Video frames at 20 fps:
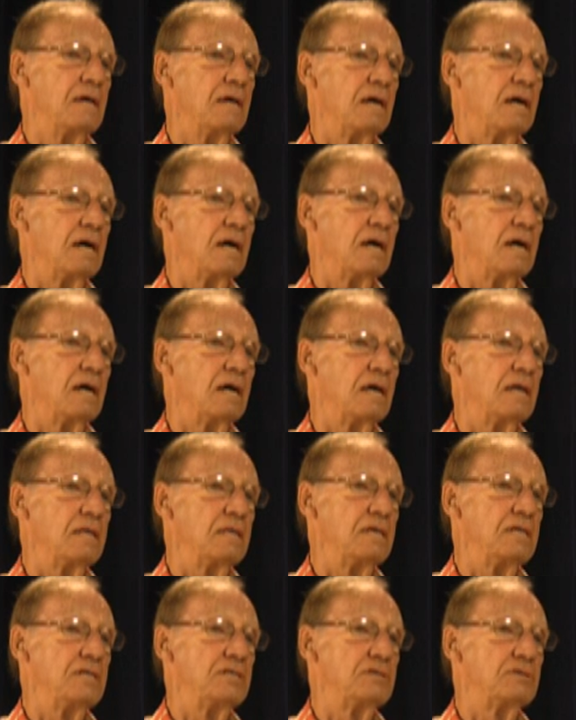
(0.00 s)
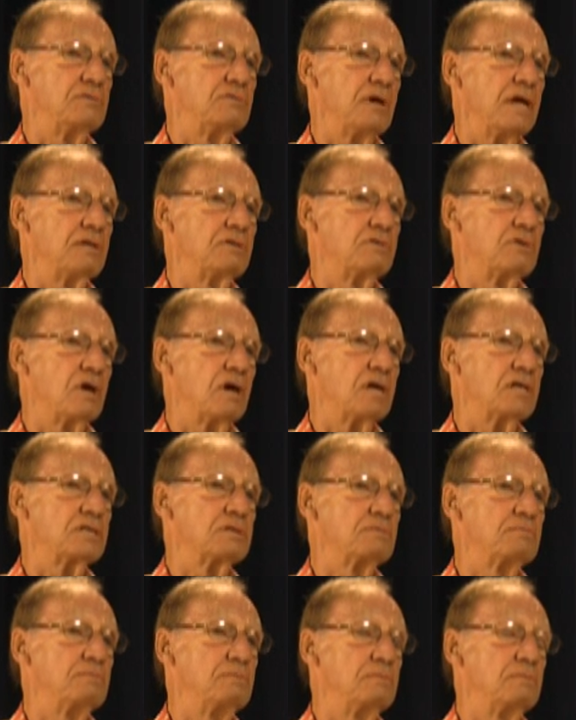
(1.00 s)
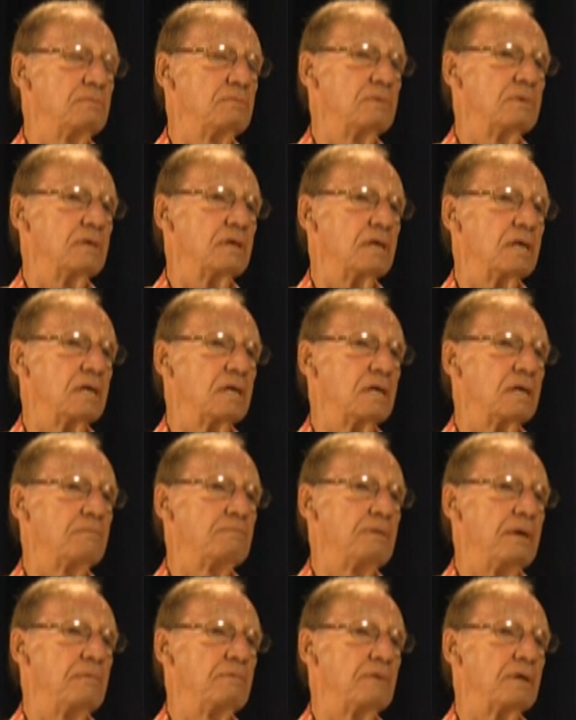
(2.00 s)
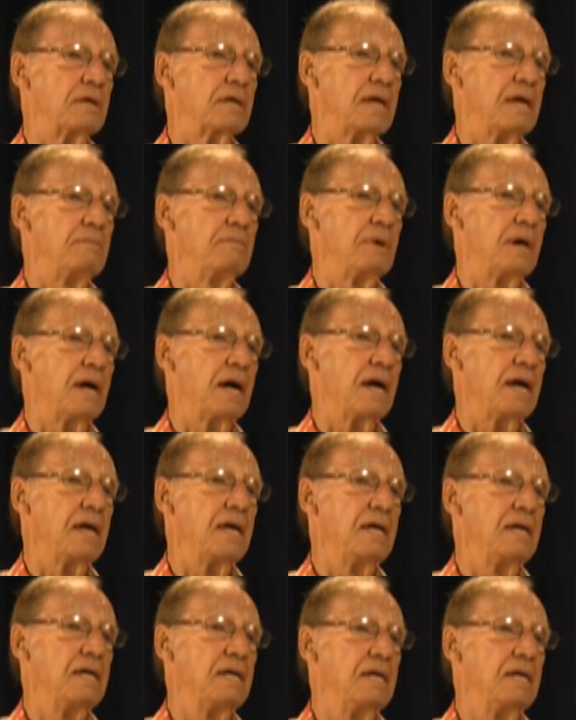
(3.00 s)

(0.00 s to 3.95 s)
uh, these Red Cross uh, people came by